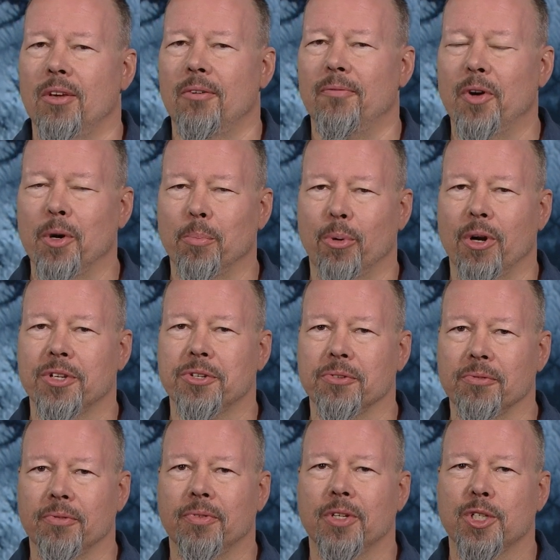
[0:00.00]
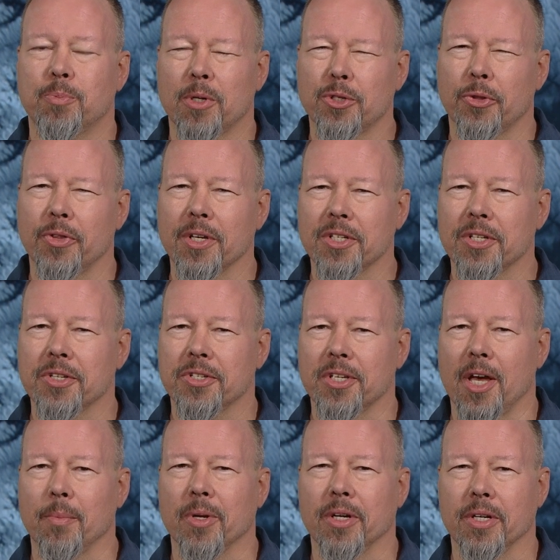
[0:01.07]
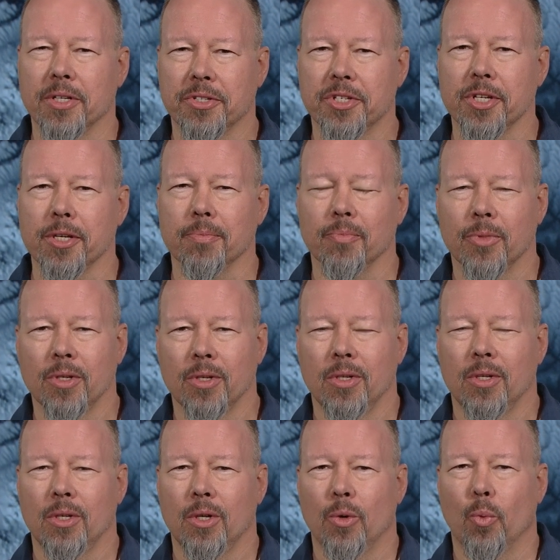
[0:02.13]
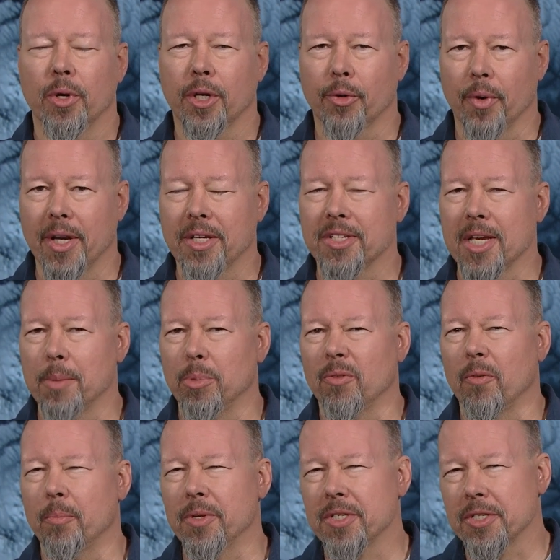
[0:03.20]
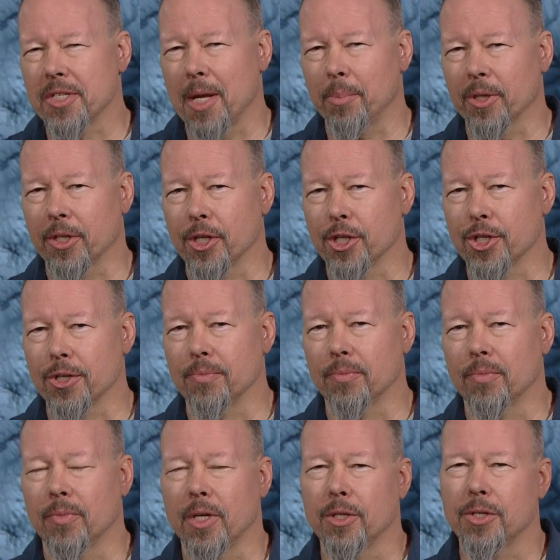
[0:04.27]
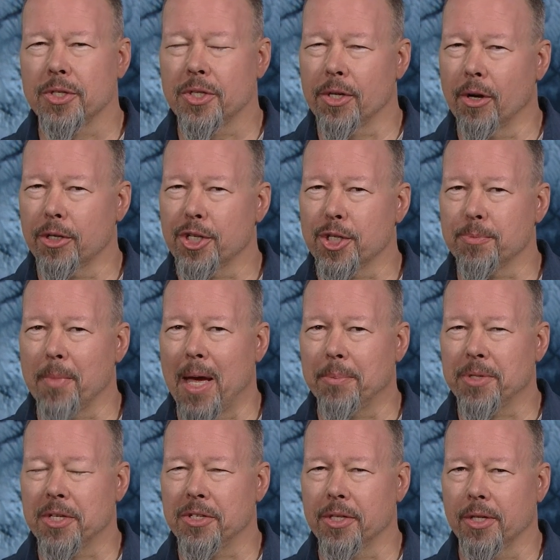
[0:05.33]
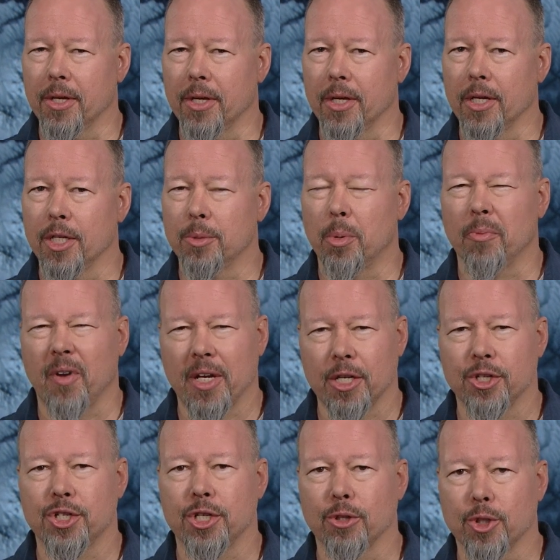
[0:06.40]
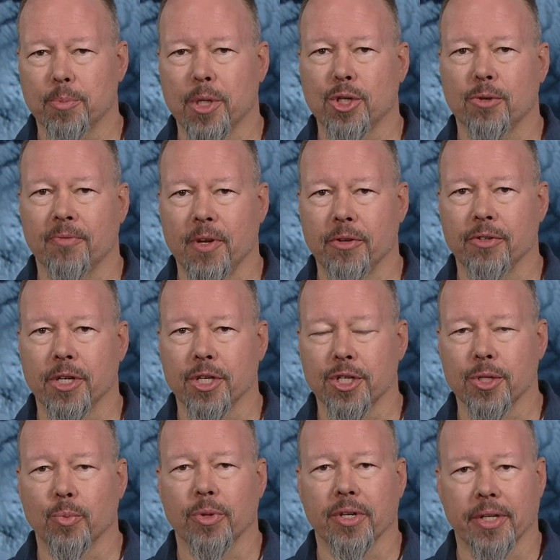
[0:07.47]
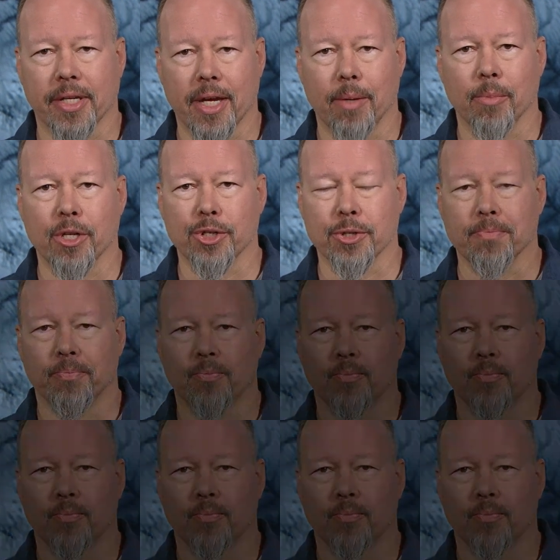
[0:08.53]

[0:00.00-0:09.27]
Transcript: Very impressive. Special thanks to Simon and his team. What a great example of a business application that uses the ArcGIS Maps SDK to provide a geospatial foundation within a game engine.